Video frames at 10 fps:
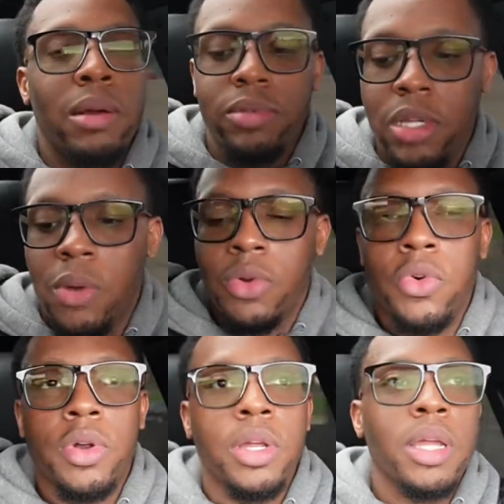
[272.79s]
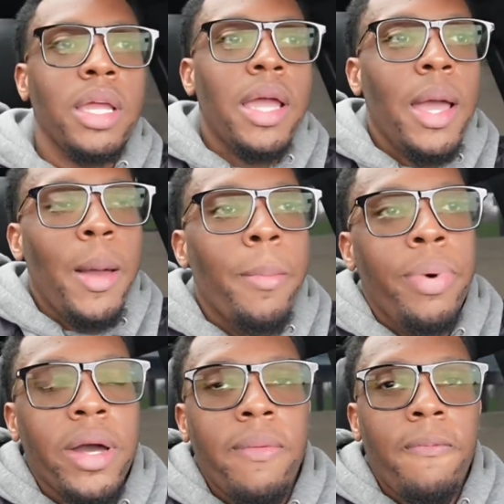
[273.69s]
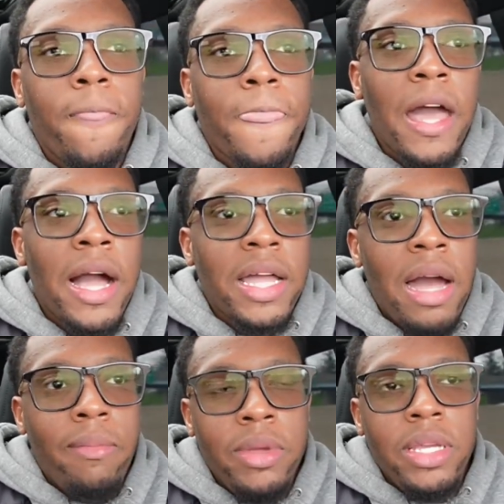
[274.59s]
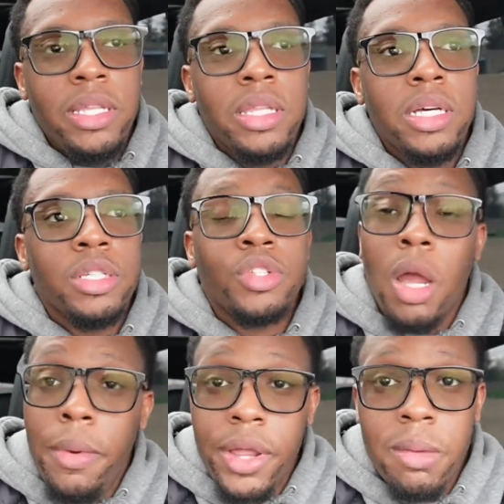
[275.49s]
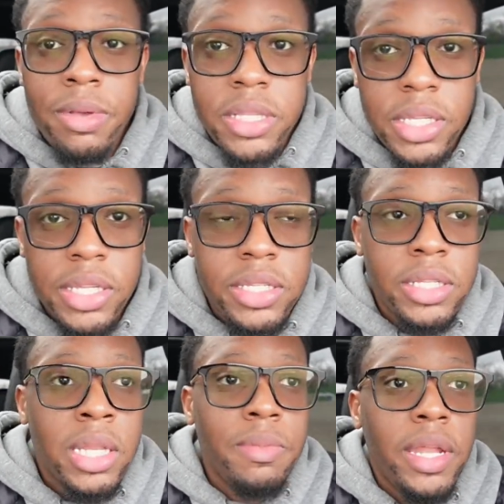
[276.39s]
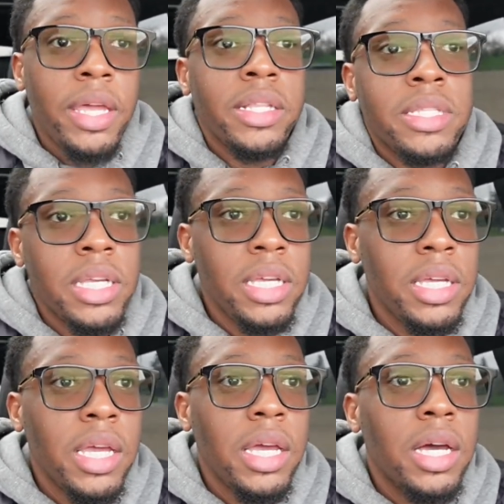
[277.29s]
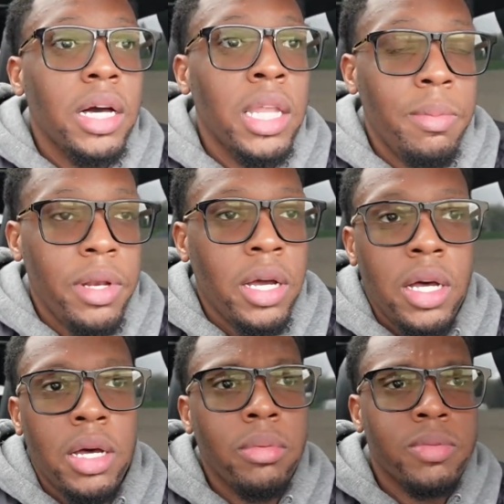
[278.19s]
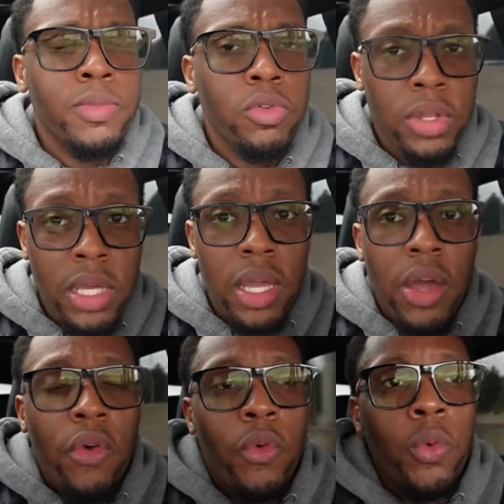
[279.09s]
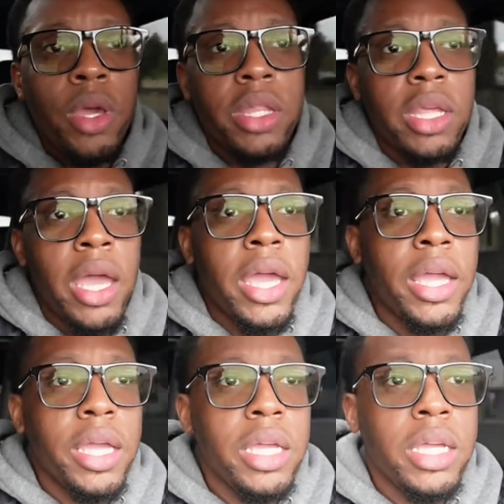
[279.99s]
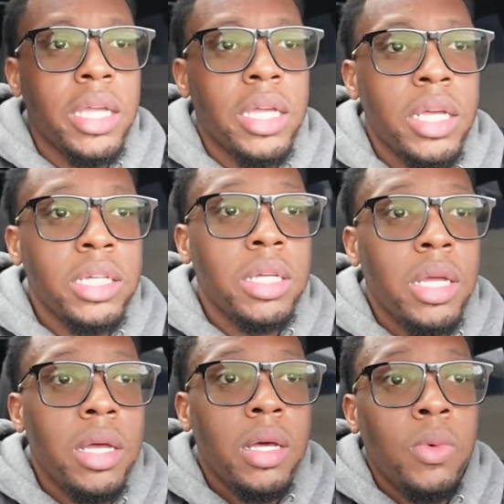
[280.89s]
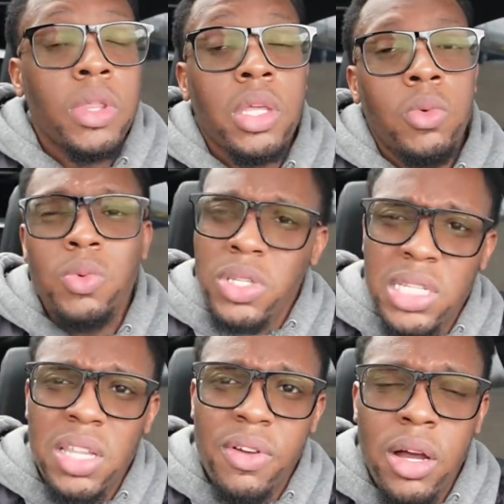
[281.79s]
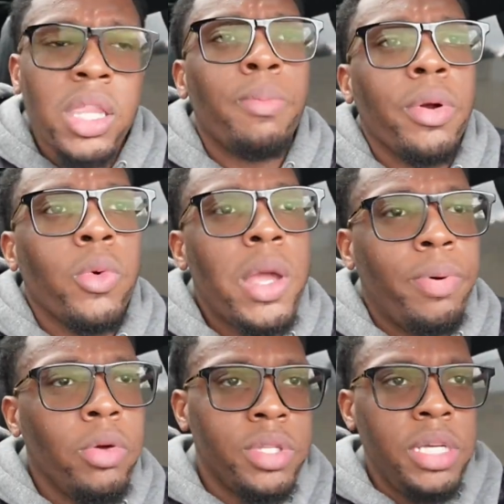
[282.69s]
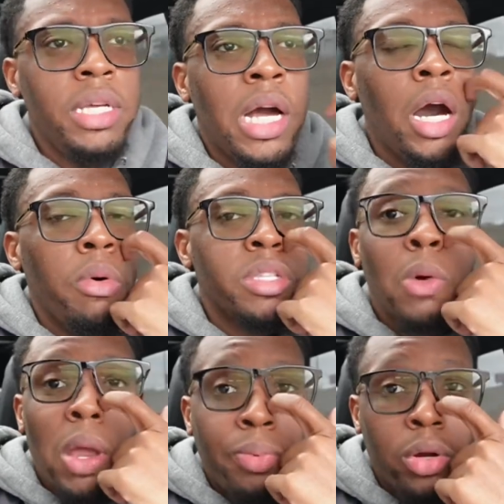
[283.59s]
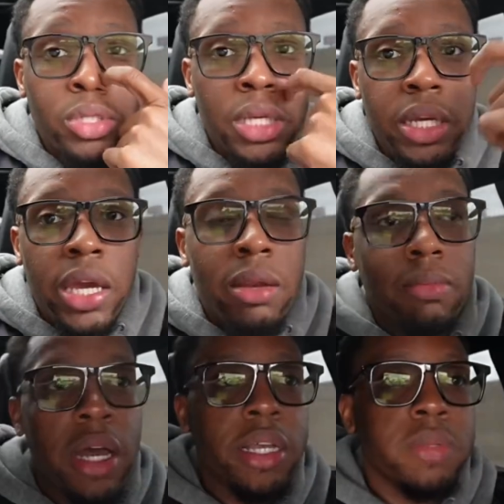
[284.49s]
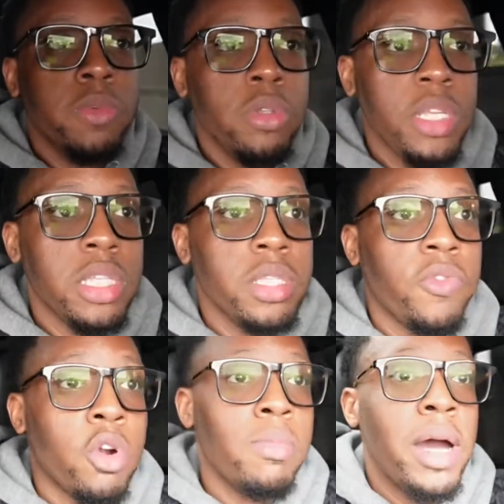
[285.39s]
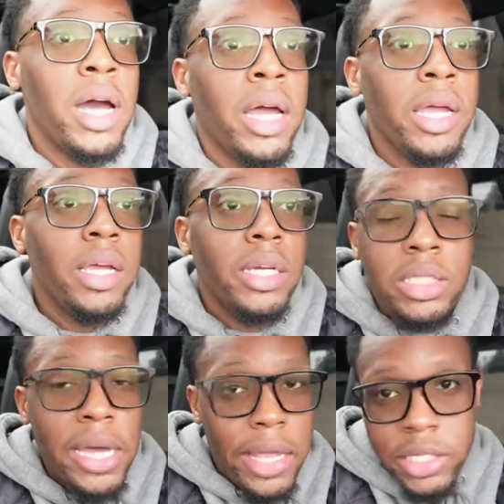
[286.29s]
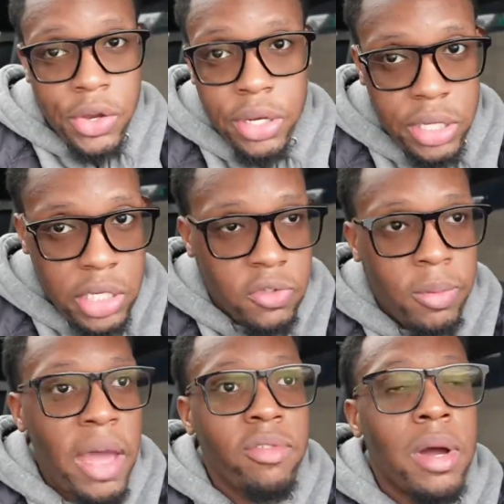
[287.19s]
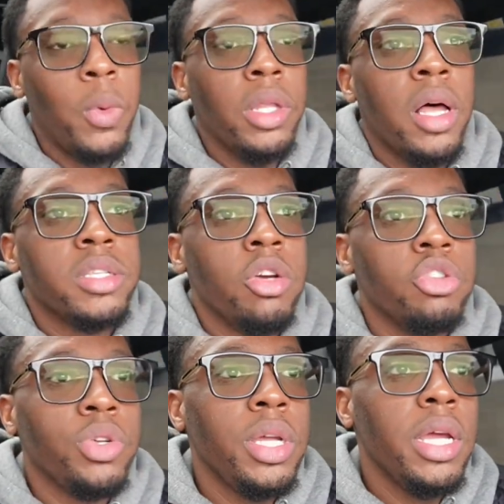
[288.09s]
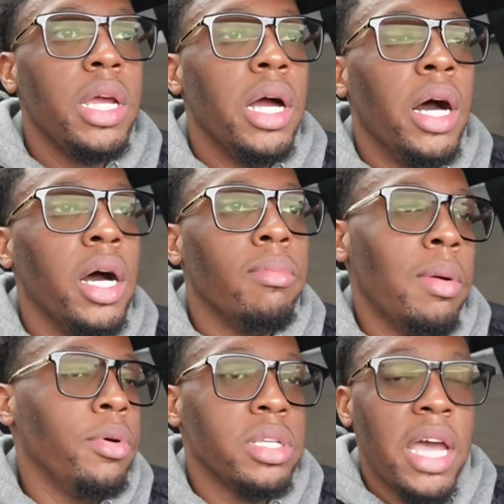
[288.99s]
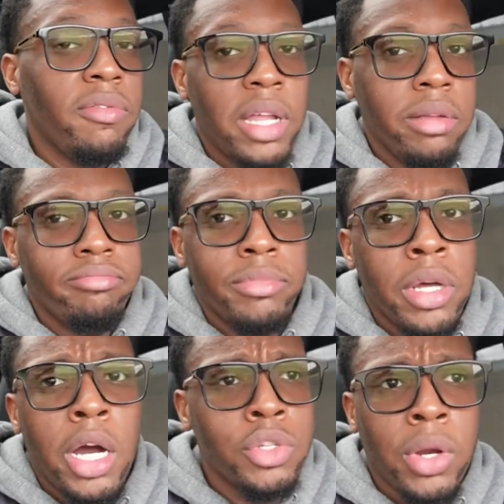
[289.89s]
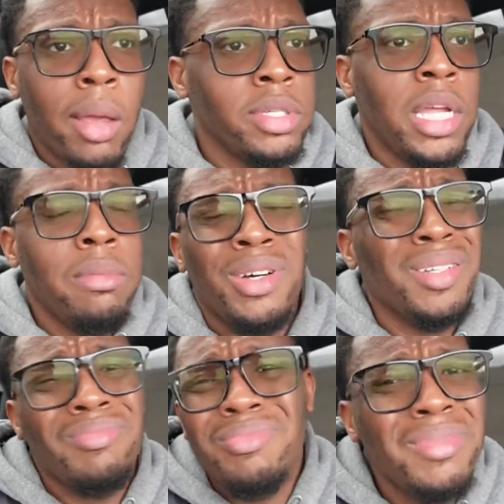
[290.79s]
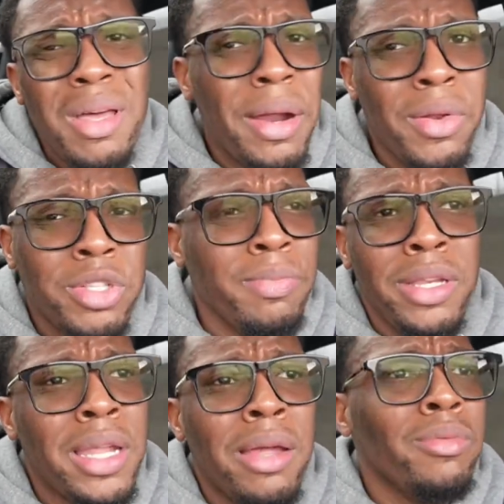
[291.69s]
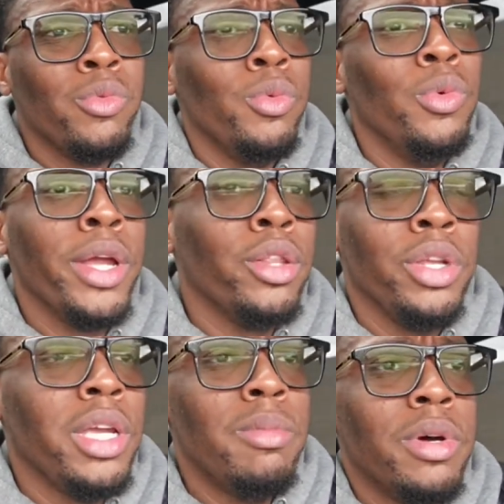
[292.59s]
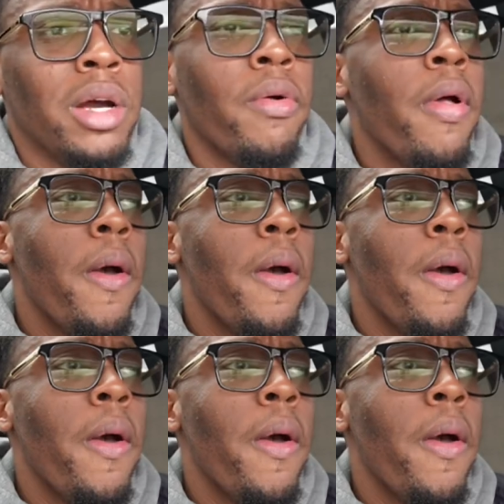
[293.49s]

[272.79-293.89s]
i'm start recording but i got me the strawberry hibiscus lemonade tea lemonade uh, smoothie with a with the what's this stuff called? The whey protein. I always get whey protein in my smoothies for my dietary needs from having my weight loss surgery. Um, I'm supposed to have like 100 grams a day, but I'm not even speeding that regularly. Come on out.